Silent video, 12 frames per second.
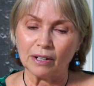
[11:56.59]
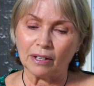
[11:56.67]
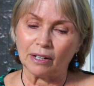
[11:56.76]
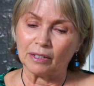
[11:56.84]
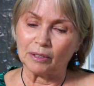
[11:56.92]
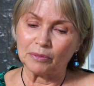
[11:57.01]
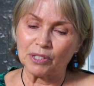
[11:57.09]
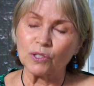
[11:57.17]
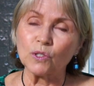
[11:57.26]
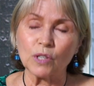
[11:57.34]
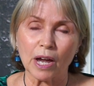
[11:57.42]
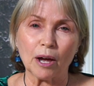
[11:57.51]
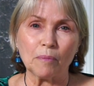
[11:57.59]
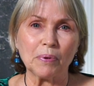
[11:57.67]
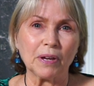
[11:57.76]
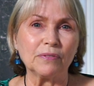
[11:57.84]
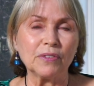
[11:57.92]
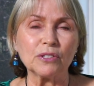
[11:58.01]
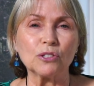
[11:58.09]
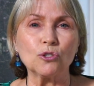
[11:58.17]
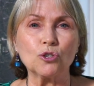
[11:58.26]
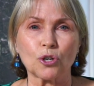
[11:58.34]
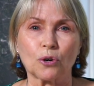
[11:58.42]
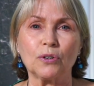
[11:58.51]
Uh, step in this
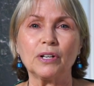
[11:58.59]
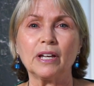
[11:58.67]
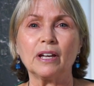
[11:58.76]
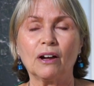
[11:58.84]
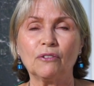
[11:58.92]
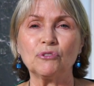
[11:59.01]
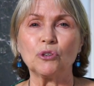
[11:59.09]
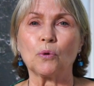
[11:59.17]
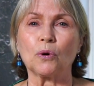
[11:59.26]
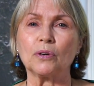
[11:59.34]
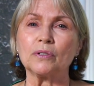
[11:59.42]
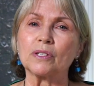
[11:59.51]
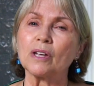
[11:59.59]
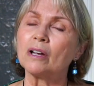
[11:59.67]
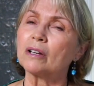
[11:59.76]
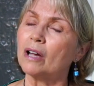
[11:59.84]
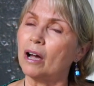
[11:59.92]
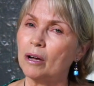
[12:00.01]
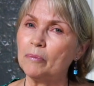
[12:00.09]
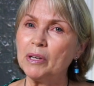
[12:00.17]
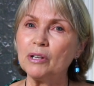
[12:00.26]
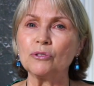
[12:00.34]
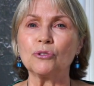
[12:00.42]
journey of yours, coming